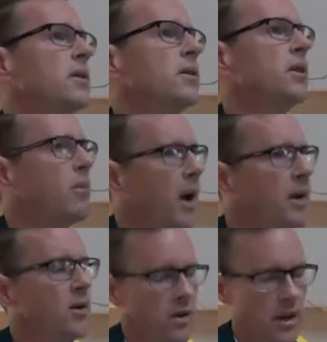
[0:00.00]
you may
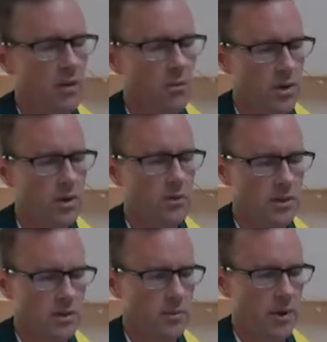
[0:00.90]
not get what you
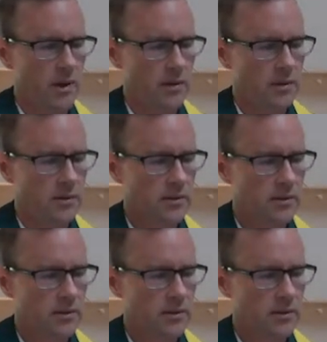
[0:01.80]
expect.